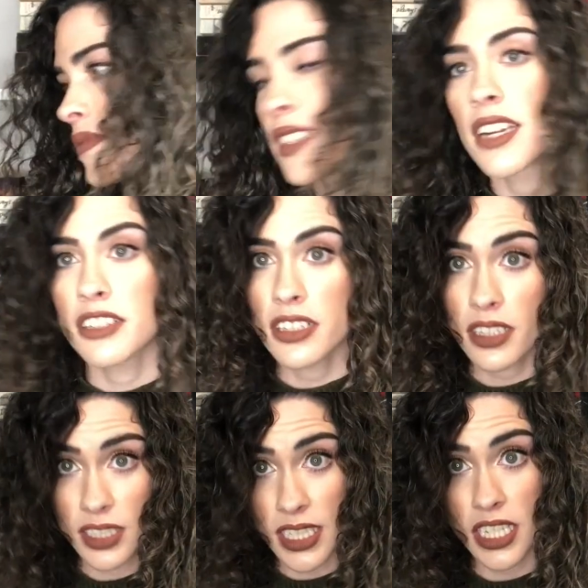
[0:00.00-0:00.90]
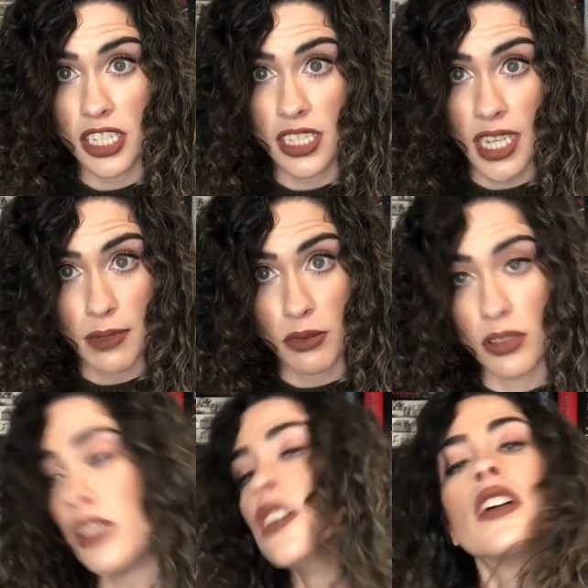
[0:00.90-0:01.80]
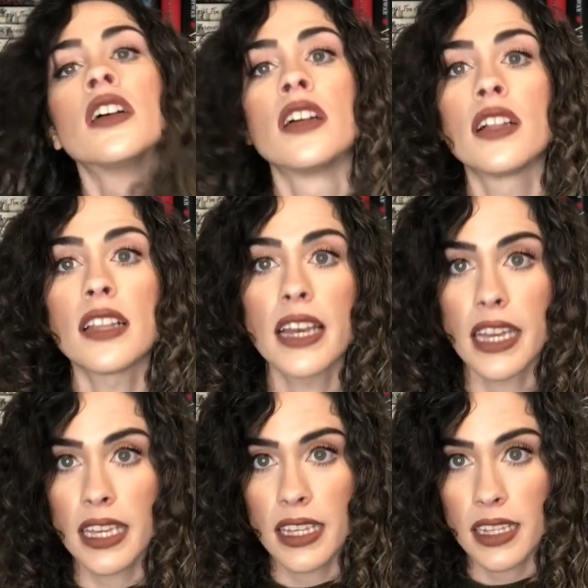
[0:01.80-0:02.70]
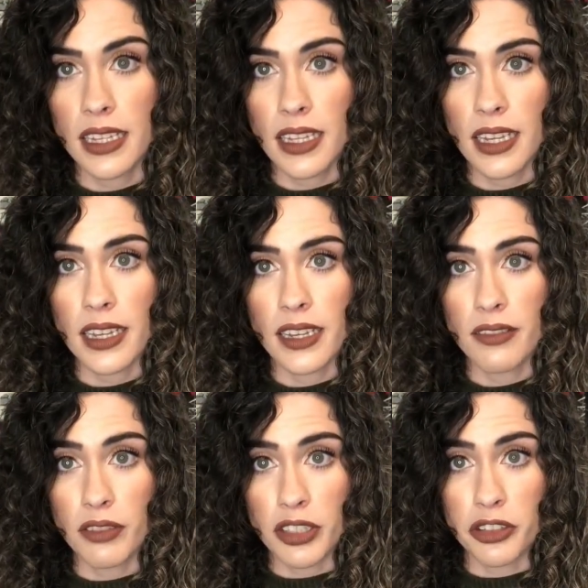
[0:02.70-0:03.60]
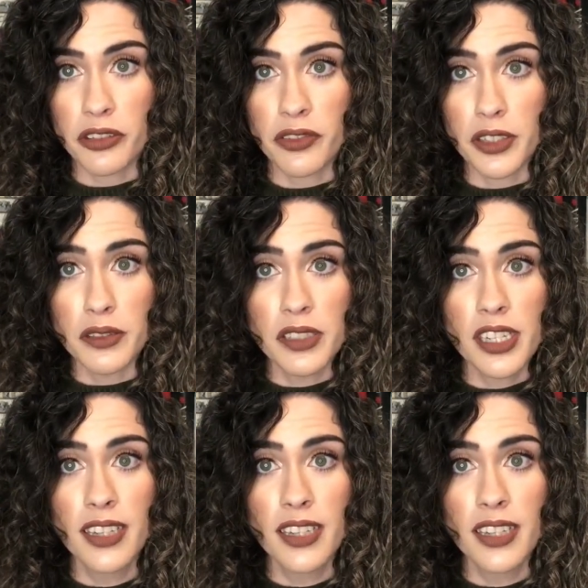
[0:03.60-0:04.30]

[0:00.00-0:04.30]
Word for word: now she's on the kitchen table like really confused